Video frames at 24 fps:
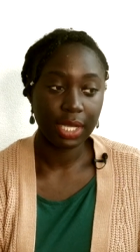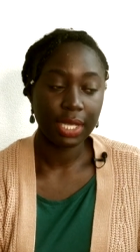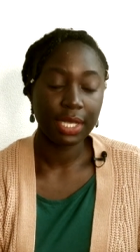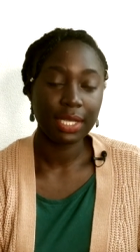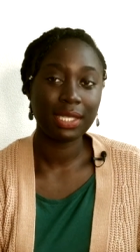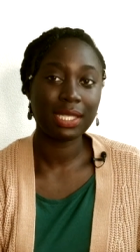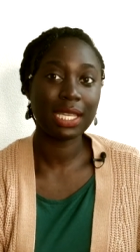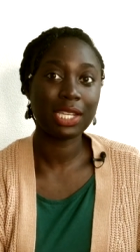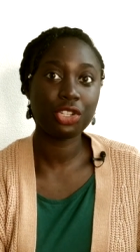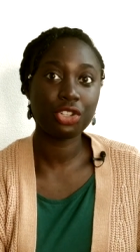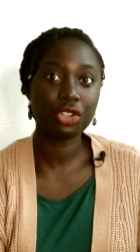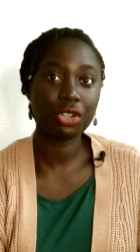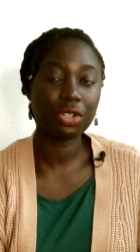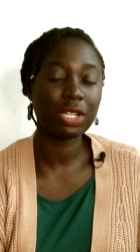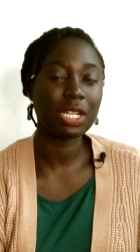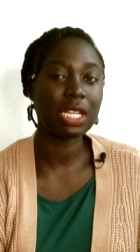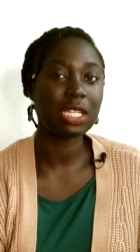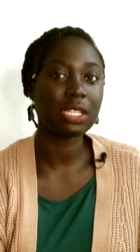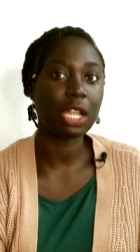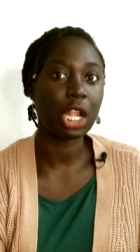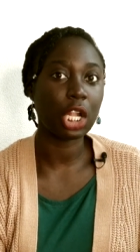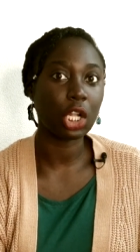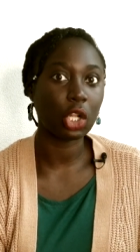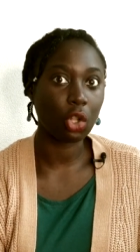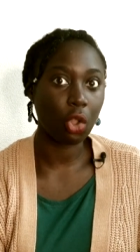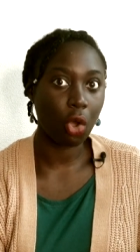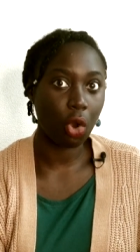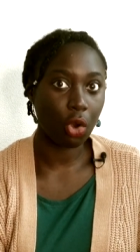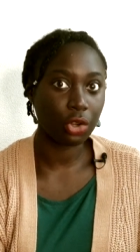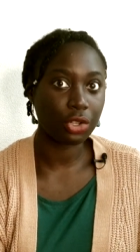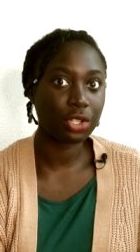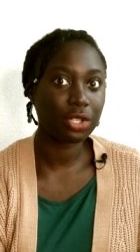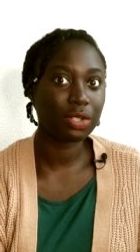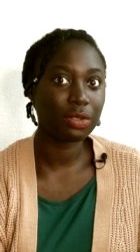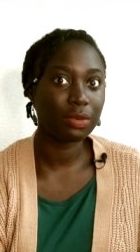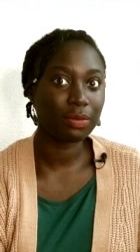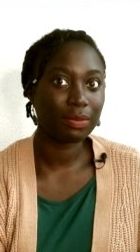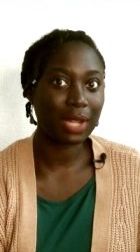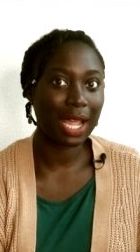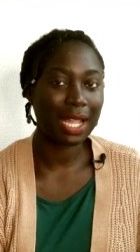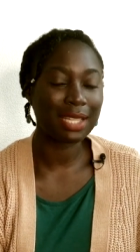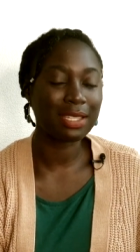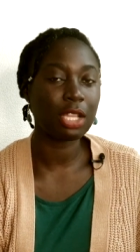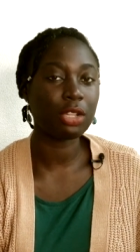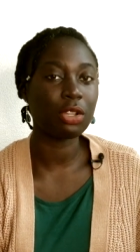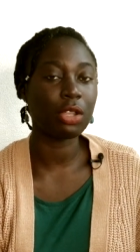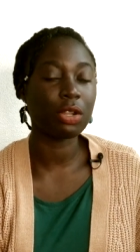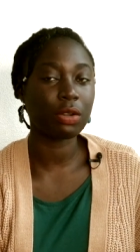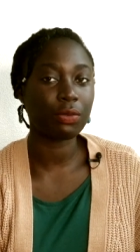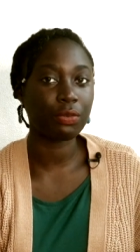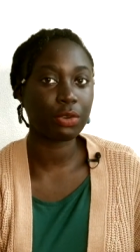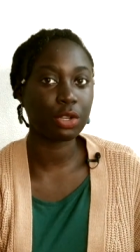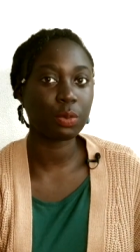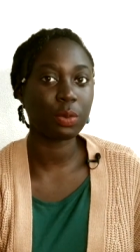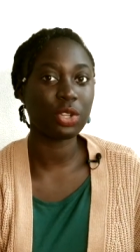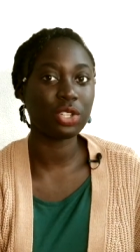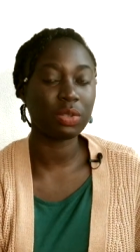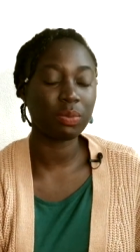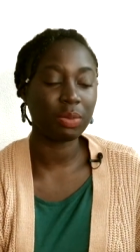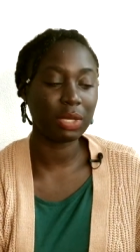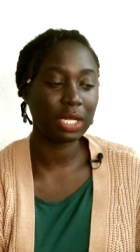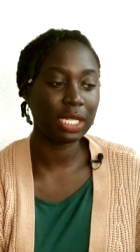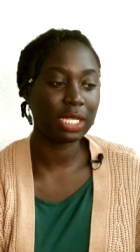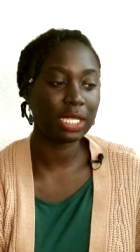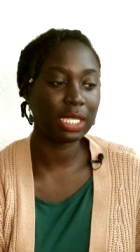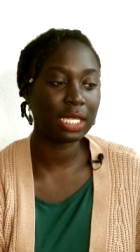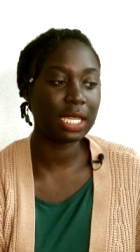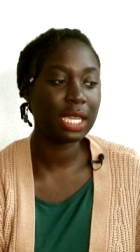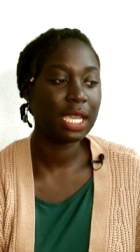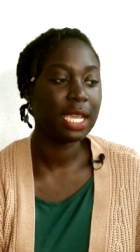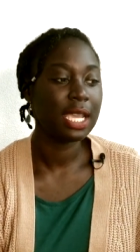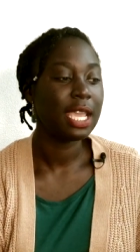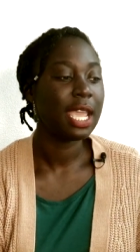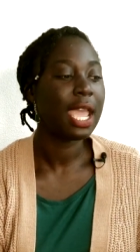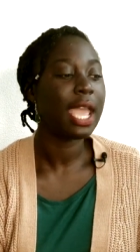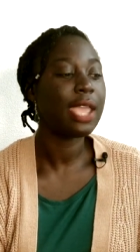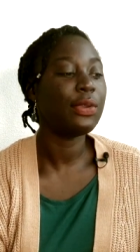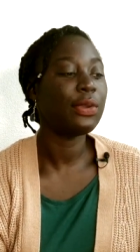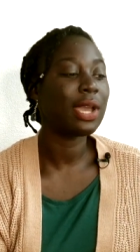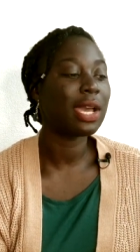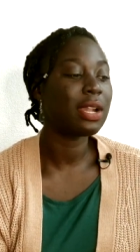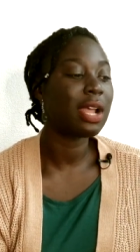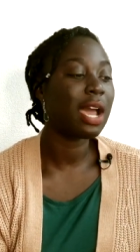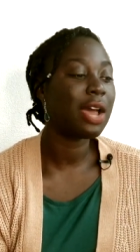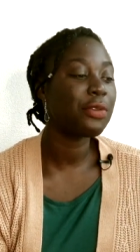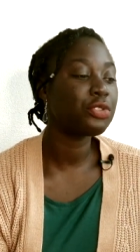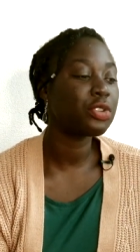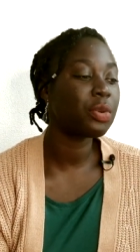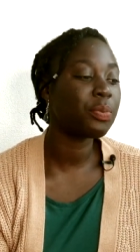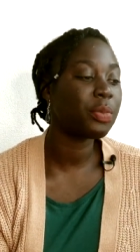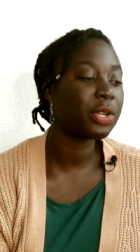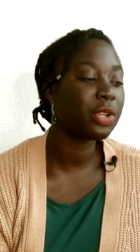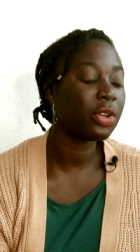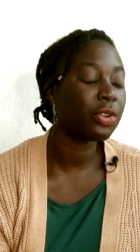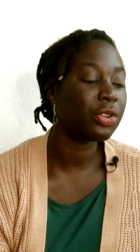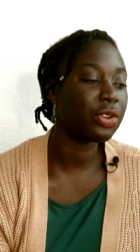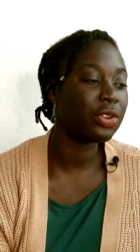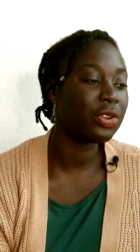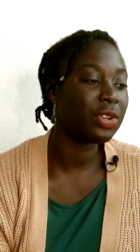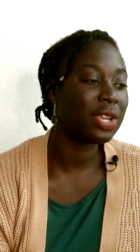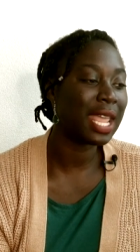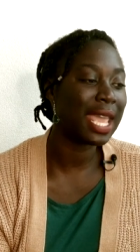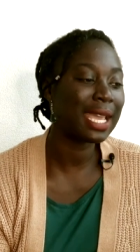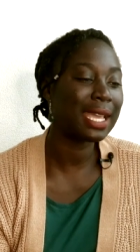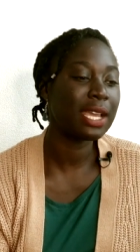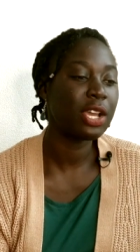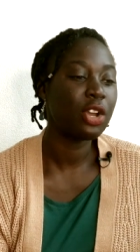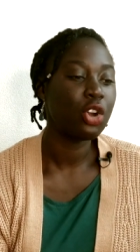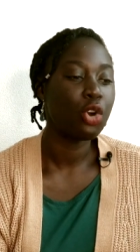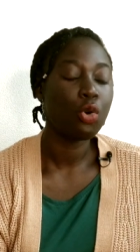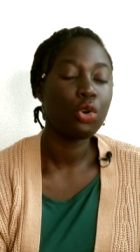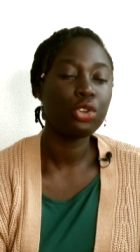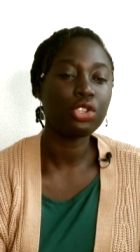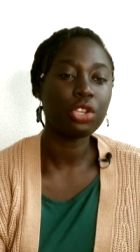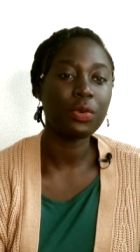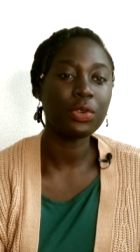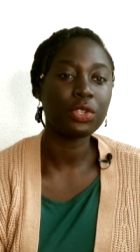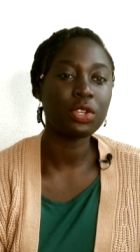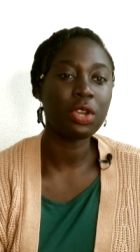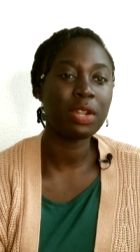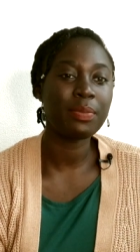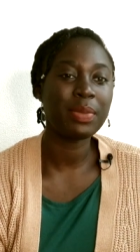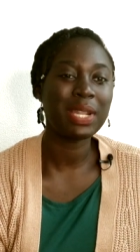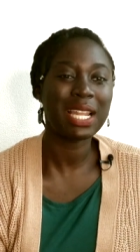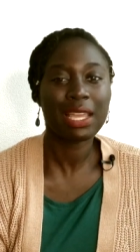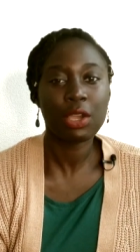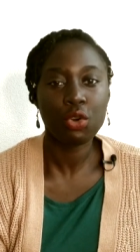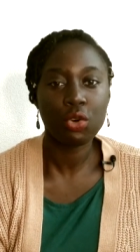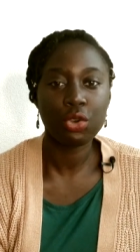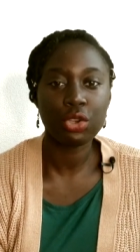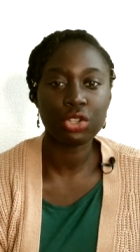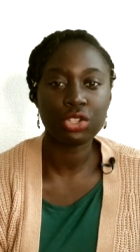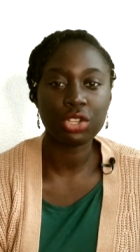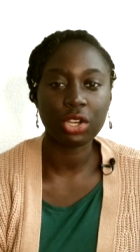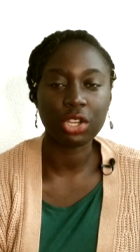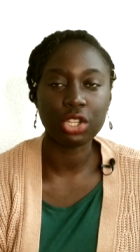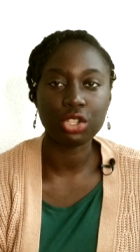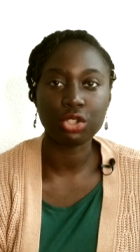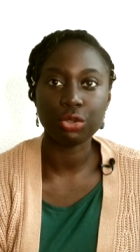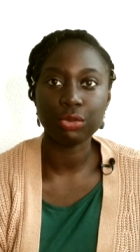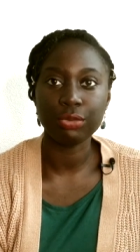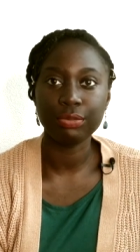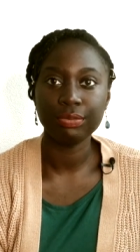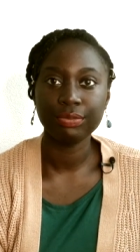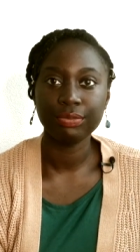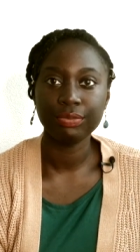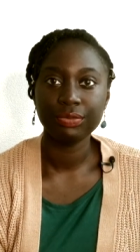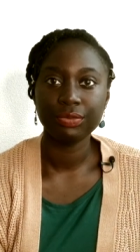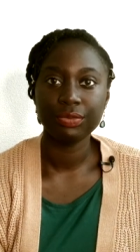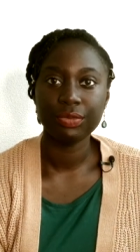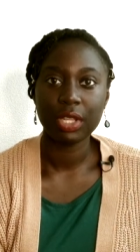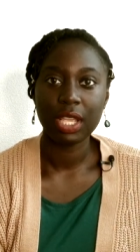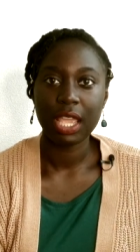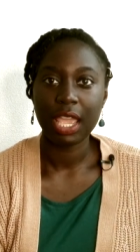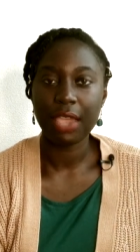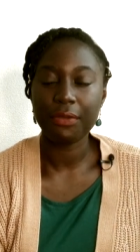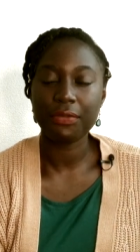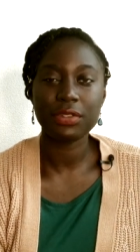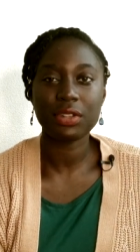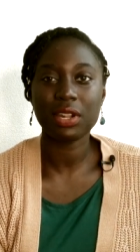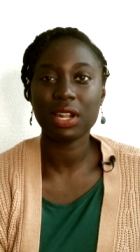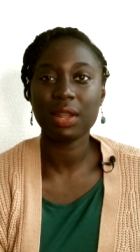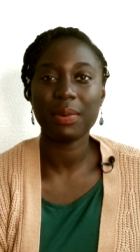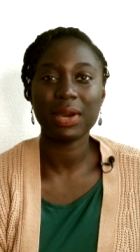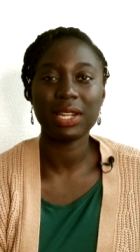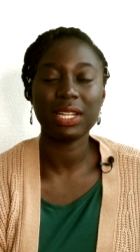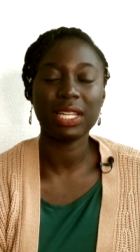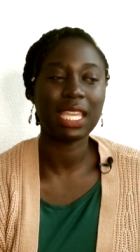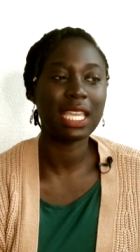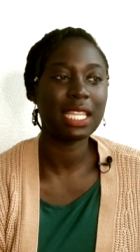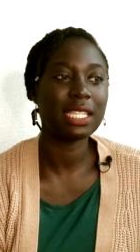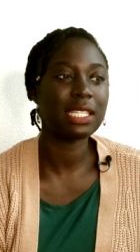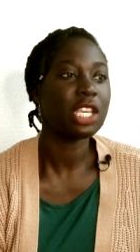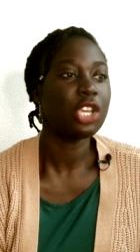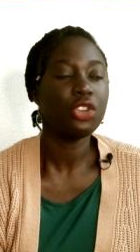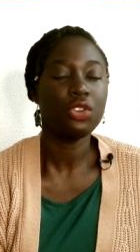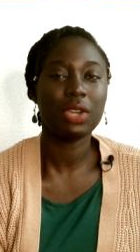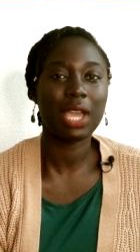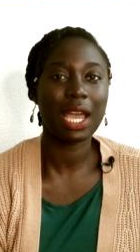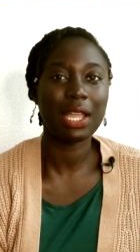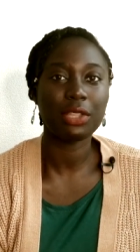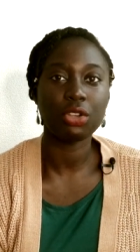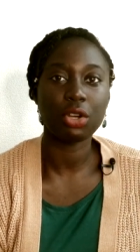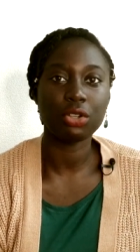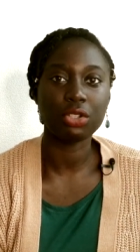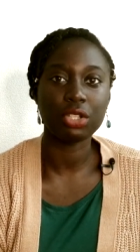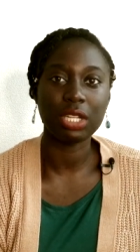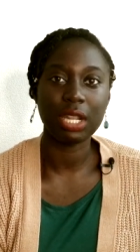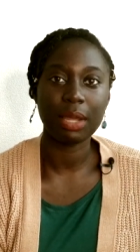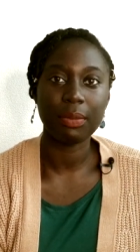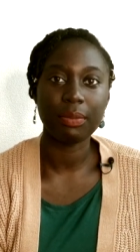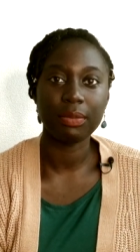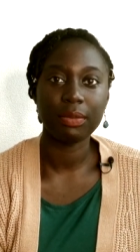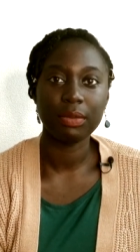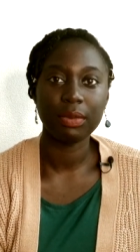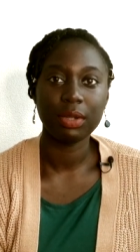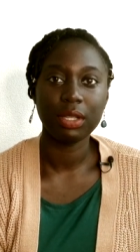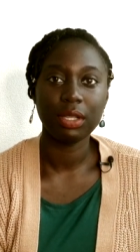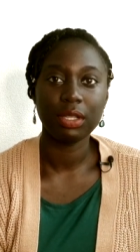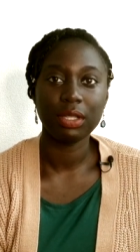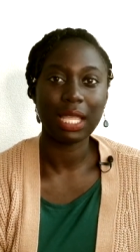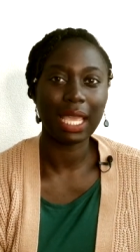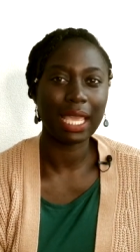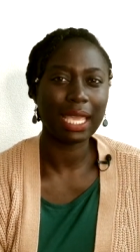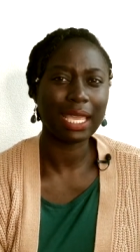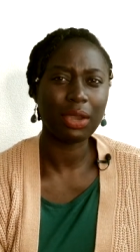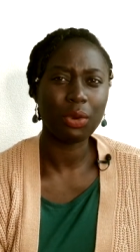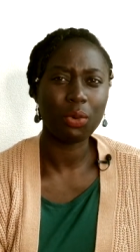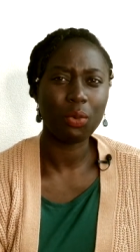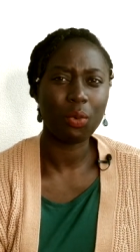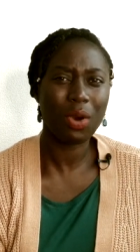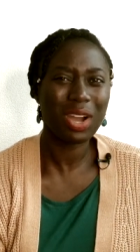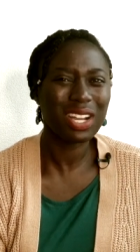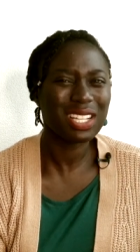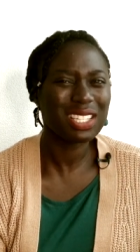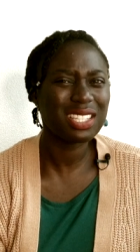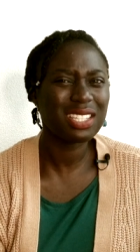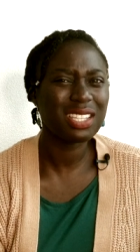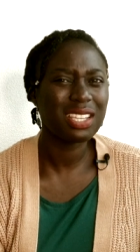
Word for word: Six children is a lot. That's a lot of responsibility. And you kind of have somebody on your neck who's always gonna be like, who are you talking to? If it's not about the kids, you can't talk to them. Like, what?